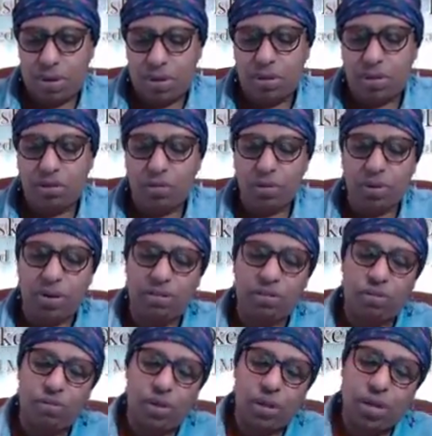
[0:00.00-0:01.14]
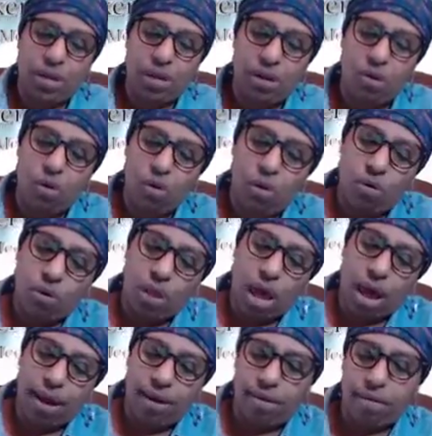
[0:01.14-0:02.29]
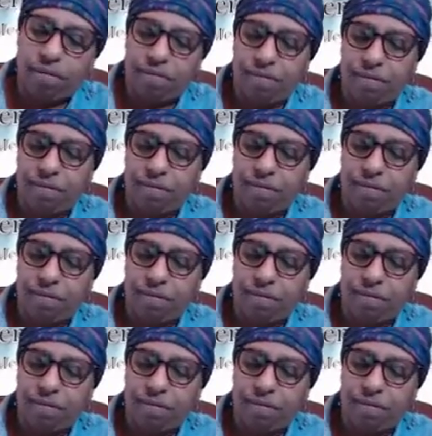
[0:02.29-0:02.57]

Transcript: This one doesn't really need a whole lot of